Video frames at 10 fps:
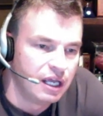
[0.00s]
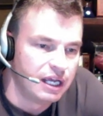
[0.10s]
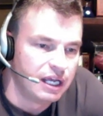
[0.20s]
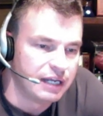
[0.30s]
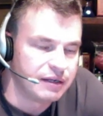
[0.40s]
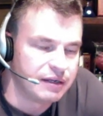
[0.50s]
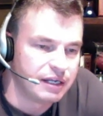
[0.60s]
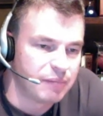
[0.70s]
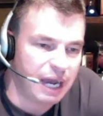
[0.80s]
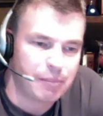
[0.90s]
In
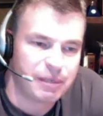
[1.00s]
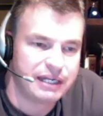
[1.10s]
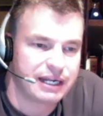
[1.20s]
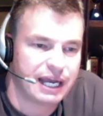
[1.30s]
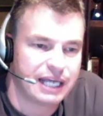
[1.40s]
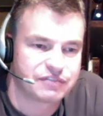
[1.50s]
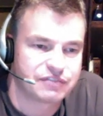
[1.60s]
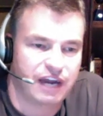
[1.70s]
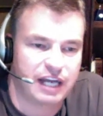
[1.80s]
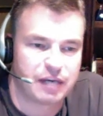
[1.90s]
my opinion, guys,
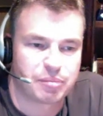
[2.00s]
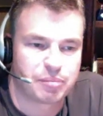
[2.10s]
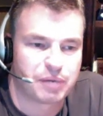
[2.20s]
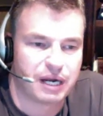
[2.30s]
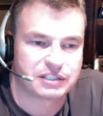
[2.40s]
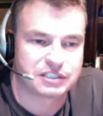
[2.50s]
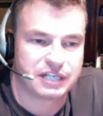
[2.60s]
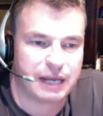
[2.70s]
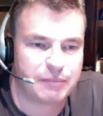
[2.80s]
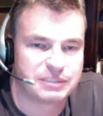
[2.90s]
finding products on
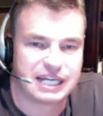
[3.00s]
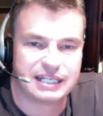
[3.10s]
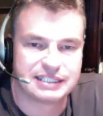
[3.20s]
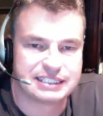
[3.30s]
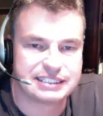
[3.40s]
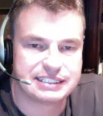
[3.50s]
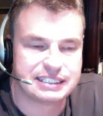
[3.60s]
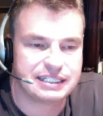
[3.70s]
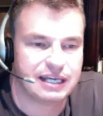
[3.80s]
Amazon is easy.